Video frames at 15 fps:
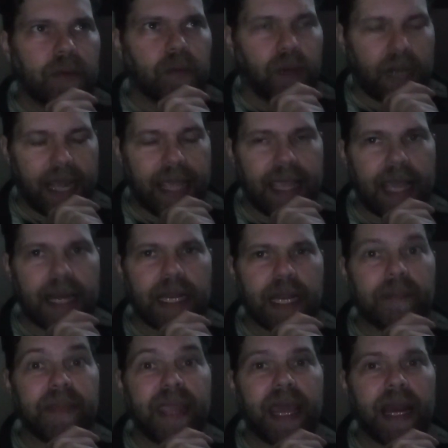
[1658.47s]
what I ended
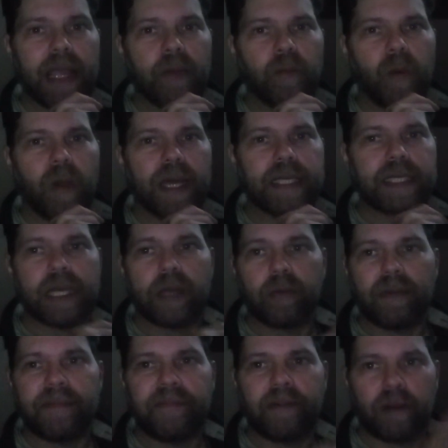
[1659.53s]
up getting was a
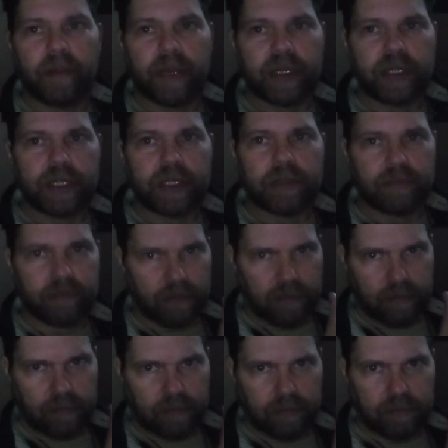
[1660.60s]
refurbished
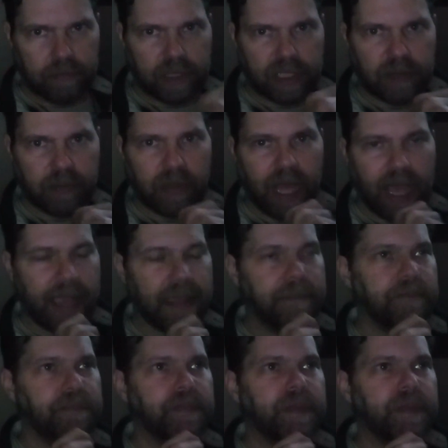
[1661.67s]
supply.